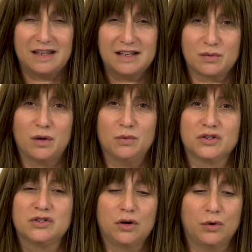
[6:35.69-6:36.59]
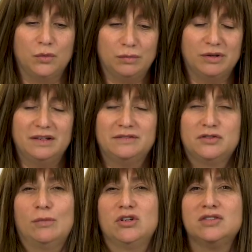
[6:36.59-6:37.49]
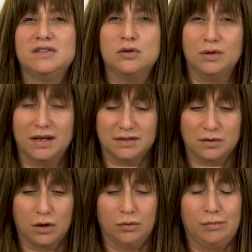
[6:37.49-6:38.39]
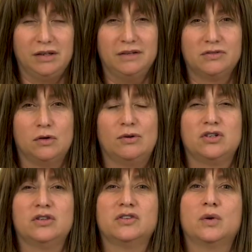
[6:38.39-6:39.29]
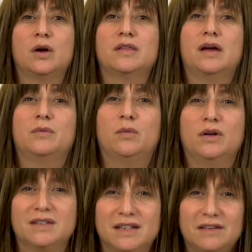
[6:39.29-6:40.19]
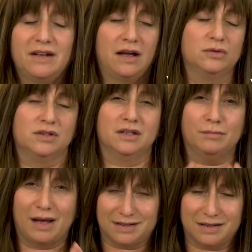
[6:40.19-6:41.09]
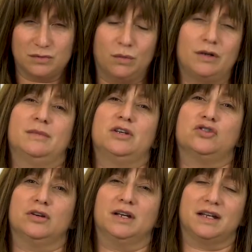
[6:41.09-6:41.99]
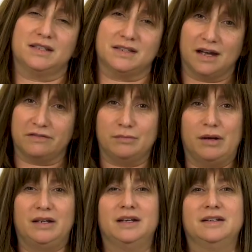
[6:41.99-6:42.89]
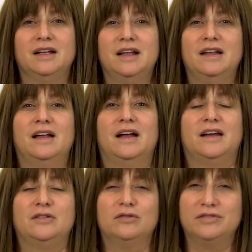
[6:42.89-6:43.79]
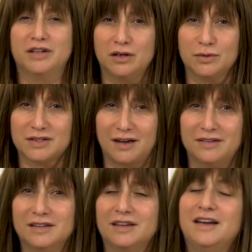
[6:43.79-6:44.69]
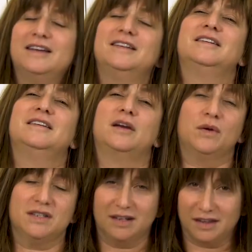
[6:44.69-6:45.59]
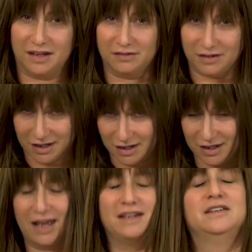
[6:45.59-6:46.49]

That's why we're so we believe so much in Tikkun We believe so much in the Zohar that we want to give it out to the masses. We want to make sure it gets to everybody. And I know Vicky was on the line, and I wanted to thank Vicky again.